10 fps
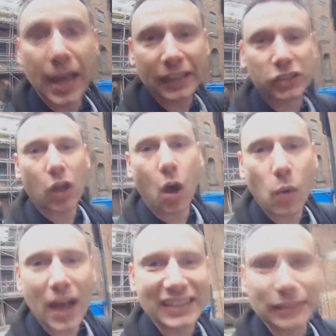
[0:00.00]

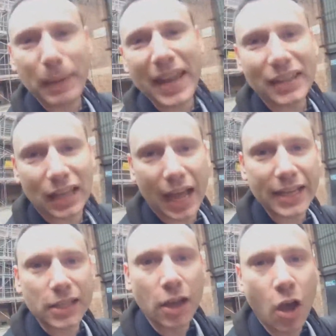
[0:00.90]
install a speed
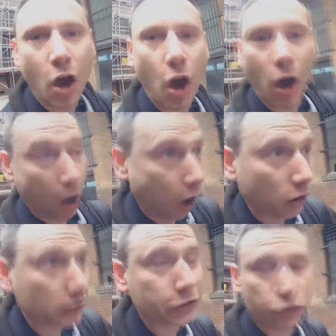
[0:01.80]
light
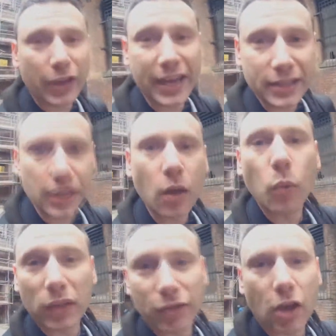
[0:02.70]
on the street
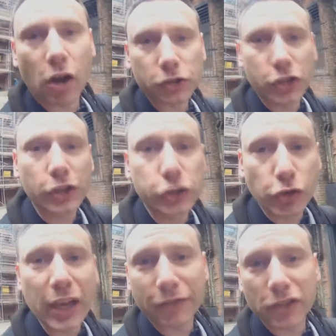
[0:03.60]
with regards to
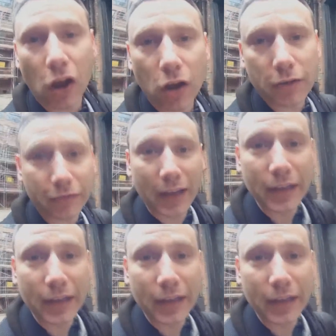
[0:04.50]
street photography.